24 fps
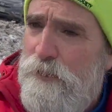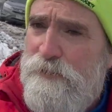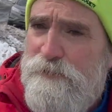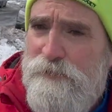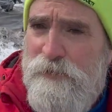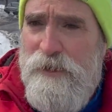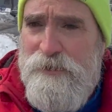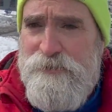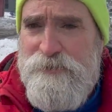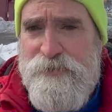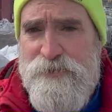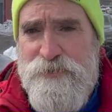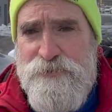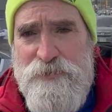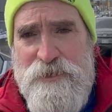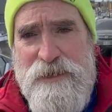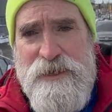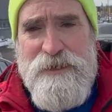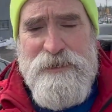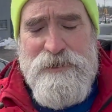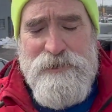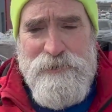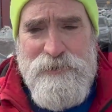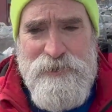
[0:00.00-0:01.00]
across the street
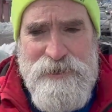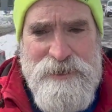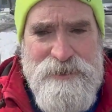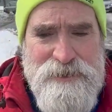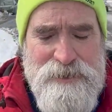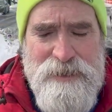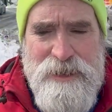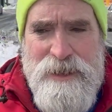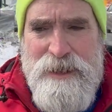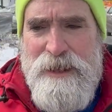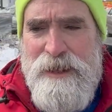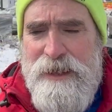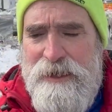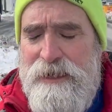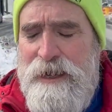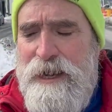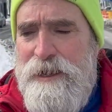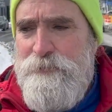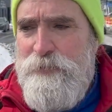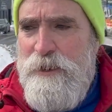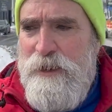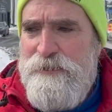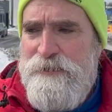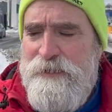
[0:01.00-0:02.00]
here, and
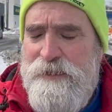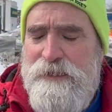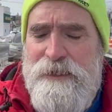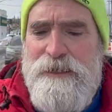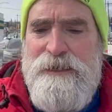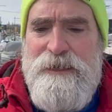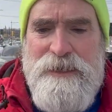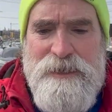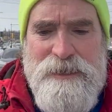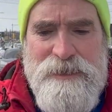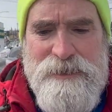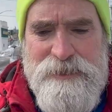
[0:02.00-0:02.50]
I'm on the